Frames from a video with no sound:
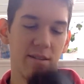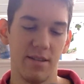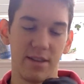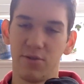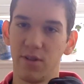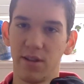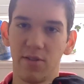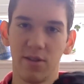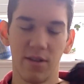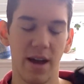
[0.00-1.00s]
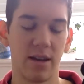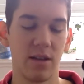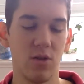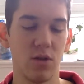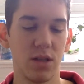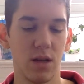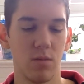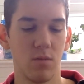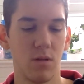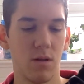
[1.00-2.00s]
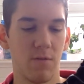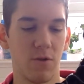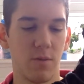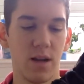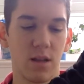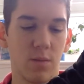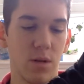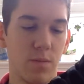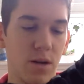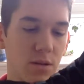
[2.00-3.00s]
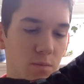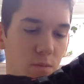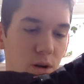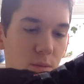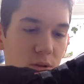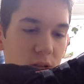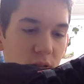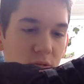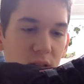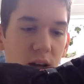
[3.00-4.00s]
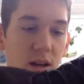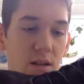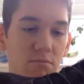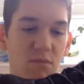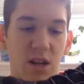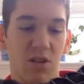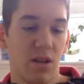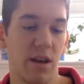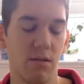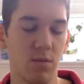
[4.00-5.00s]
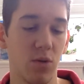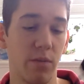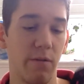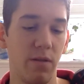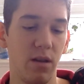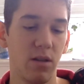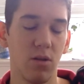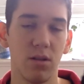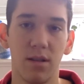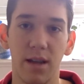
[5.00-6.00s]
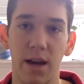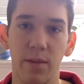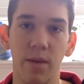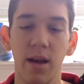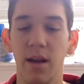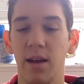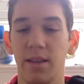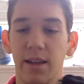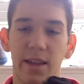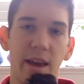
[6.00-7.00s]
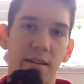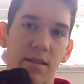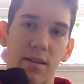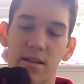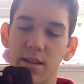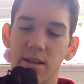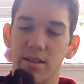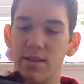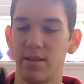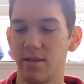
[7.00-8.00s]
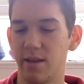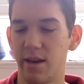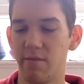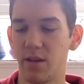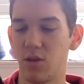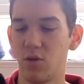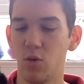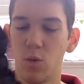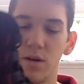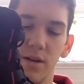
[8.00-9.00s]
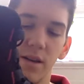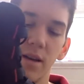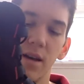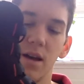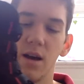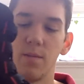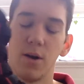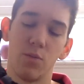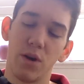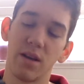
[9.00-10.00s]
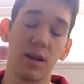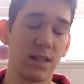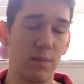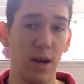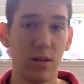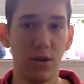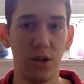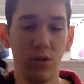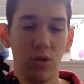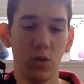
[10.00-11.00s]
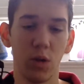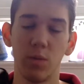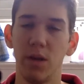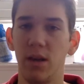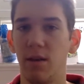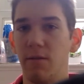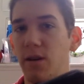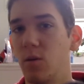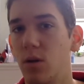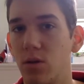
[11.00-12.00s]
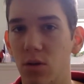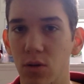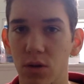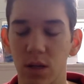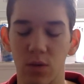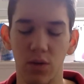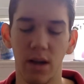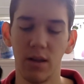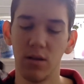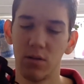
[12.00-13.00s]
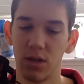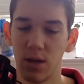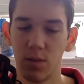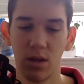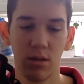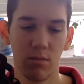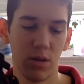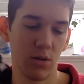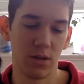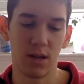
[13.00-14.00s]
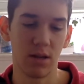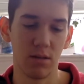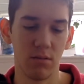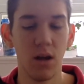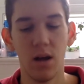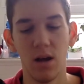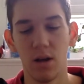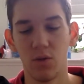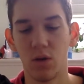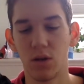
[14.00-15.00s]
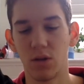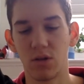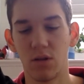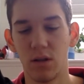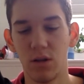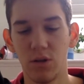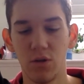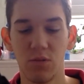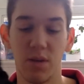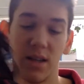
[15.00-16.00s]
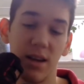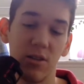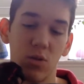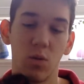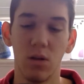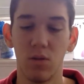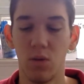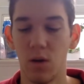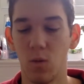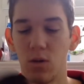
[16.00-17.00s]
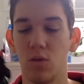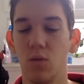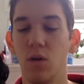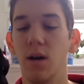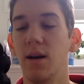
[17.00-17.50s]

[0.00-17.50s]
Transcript: that's really good. I can use them for multiple purposes. I can actually have them on my feet all the time, not having to worry about bringing some other shoes with me if I want to do some training or something, because I can do it also in these shoes. But I don't want to. I want to